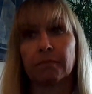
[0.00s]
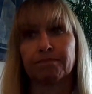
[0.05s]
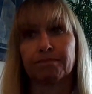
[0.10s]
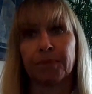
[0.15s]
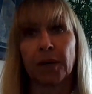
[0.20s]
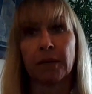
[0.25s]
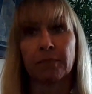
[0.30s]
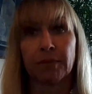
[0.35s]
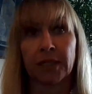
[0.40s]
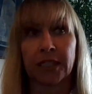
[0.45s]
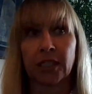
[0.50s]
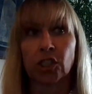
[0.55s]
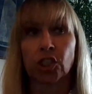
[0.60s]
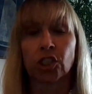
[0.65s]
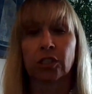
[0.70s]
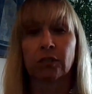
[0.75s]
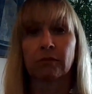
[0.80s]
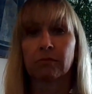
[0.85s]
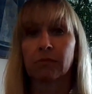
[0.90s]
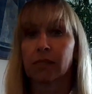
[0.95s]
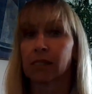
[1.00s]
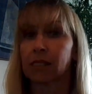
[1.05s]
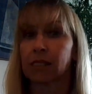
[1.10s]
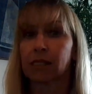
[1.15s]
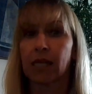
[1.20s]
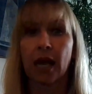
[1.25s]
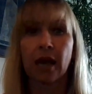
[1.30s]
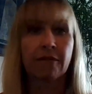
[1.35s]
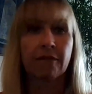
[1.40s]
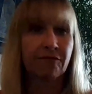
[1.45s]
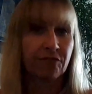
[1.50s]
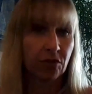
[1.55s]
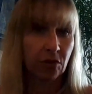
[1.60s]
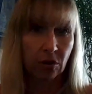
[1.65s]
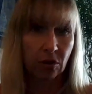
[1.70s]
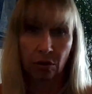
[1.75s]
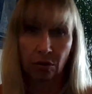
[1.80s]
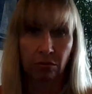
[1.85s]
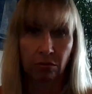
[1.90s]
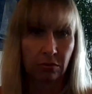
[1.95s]
published
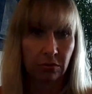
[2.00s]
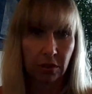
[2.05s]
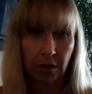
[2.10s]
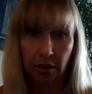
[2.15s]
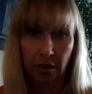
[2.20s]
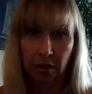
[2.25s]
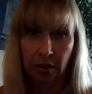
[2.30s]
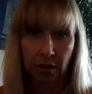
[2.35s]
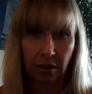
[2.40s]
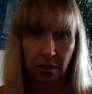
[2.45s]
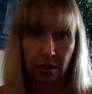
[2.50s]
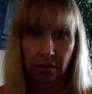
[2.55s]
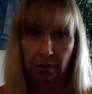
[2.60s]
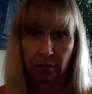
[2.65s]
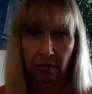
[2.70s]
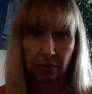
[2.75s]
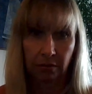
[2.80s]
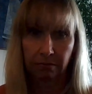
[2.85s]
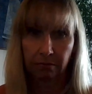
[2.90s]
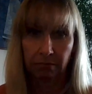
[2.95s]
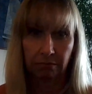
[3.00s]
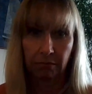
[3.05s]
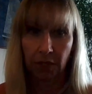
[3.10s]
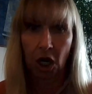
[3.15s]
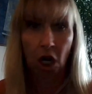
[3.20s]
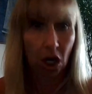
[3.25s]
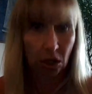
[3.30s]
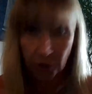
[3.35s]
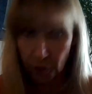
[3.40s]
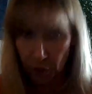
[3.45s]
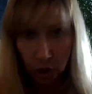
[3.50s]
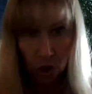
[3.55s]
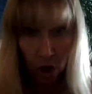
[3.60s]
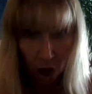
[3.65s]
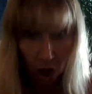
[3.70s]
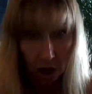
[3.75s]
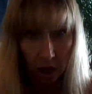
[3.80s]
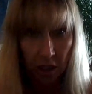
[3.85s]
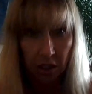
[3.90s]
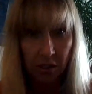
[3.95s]
several
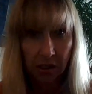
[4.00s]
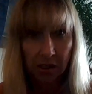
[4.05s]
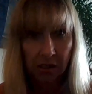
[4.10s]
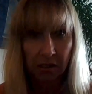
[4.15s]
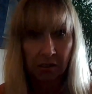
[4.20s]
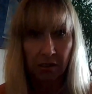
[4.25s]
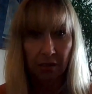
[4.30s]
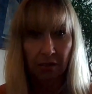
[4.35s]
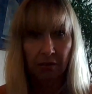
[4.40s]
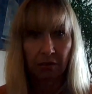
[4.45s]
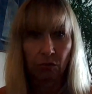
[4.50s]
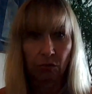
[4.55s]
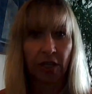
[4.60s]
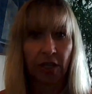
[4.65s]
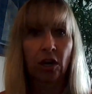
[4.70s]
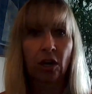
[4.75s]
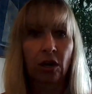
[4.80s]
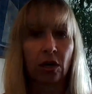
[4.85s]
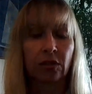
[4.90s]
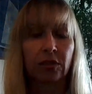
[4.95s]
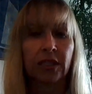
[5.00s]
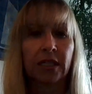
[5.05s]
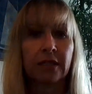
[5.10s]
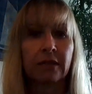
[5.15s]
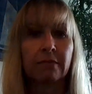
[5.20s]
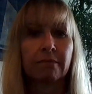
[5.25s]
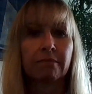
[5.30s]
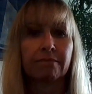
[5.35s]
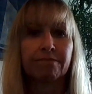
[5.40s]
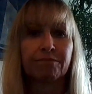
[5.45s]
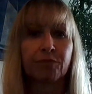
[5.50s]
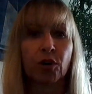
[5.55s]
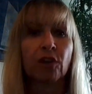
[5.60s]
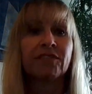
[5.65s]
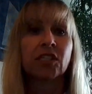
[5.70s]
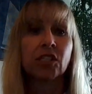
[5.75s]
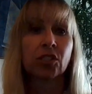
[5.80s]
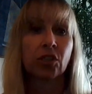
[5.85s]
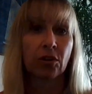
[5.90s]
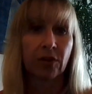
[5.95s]
new laws. We call
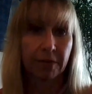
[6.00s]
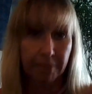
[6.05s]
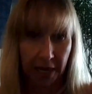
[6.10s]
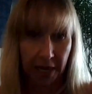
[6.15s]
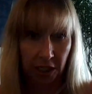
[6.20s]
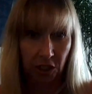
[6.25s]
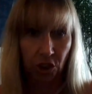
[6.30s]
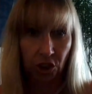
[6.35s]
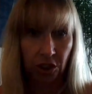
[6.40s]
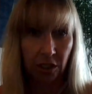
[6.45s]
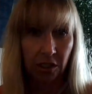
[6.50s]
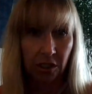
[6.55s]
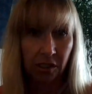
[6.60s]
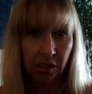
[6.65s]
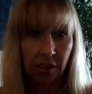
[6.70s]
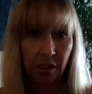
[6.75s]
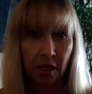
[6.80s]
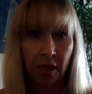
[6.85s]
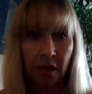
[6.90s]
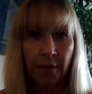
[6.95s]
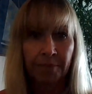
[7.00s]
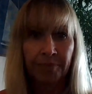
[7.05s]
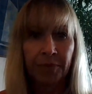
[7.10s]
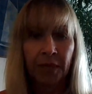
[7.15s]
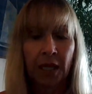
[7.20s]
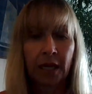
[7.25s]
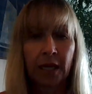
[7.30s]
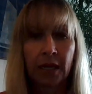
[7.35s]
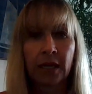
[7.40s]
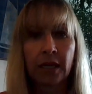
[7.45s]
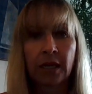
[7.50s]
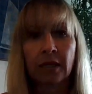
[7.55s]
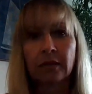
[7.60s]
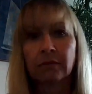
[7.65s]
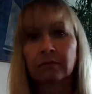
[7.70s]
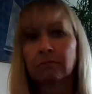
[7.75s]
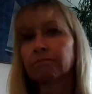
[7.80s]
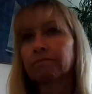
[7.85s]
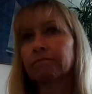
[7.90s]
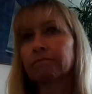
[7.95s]
them provisory measures
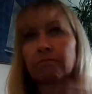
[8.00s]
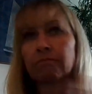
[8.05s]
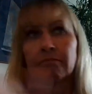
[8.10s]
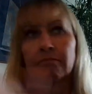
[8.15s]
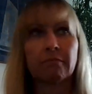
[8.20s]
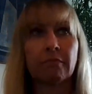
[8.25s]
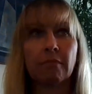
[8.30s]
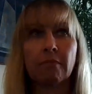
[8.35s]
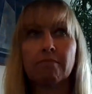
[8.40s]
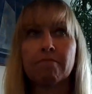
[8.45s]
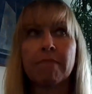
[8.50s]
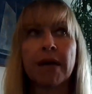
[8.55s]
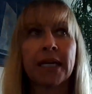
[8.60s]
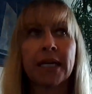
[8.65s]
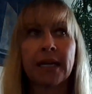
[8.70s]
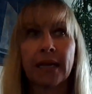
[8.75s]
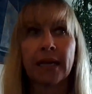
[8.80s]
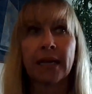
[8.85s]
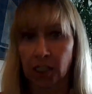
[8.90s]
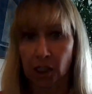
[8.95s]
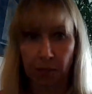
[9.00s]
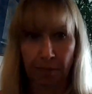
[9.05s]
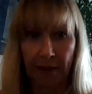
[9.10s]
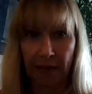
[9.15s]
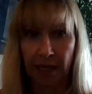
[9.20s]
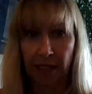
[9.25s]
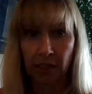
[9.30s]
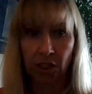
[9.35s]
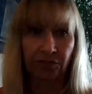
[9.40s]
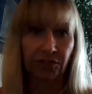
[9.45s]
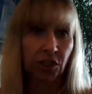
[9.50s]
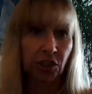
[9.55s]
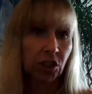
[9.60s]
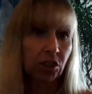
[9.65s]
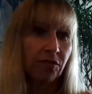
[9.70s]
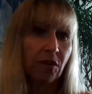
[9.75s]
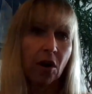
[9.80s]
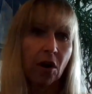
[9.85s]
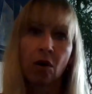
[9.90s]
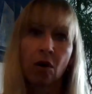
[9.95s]
in many
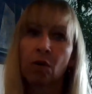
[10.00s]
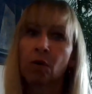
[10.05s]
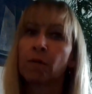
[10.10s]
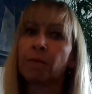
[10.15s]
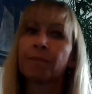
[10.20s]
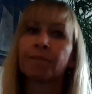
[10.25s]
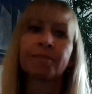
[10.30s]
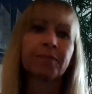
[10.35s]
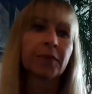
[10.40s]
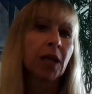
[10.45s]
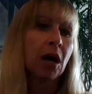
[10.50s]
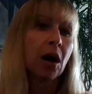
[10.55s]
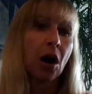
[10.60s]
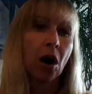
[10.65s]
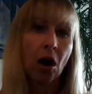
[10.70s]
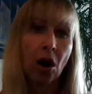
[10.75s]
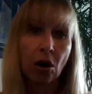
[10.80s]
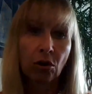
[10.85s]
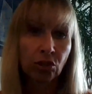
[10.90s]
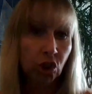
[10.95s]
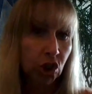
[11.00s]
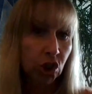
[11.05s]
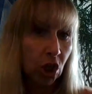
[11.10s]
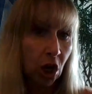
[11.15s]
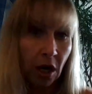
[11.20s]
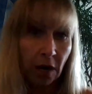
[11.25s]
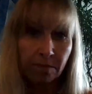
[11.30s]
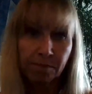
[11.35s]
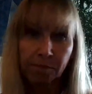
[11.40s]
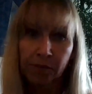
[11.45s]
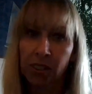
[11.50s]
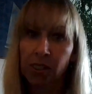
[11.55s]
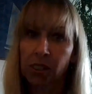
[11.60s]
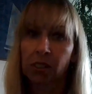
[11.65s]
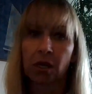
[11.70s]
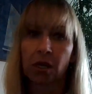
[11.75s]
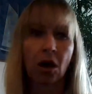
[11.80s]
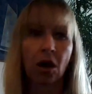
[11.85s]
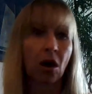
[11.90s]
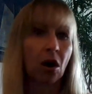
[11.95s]
aspects. First of all
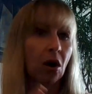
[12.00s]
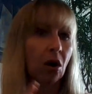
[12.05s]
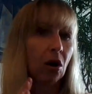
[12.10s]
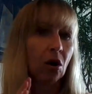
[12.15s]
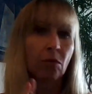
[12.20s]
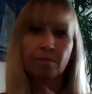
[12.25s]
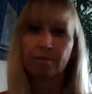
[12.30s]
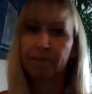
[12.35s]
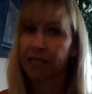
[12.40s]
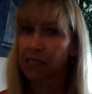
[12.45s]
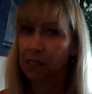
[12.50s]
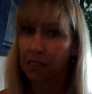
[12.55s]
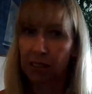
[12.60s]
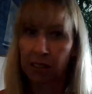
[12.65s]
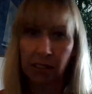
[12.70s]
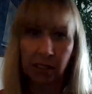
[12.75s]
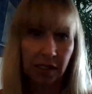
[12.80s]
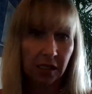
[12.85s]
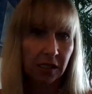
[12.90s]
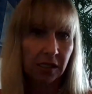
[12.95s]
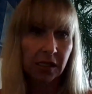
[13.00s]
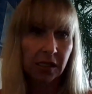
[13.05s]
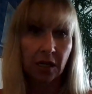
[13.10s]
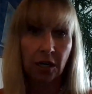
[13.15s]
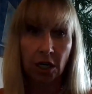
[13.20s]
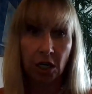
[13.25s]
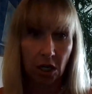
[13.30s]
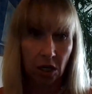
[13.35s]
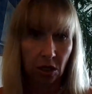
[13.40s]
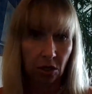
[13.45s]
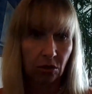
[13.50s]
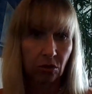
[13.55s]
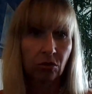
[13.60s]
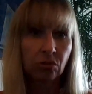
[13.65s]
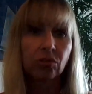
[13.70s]
shops, all businesses are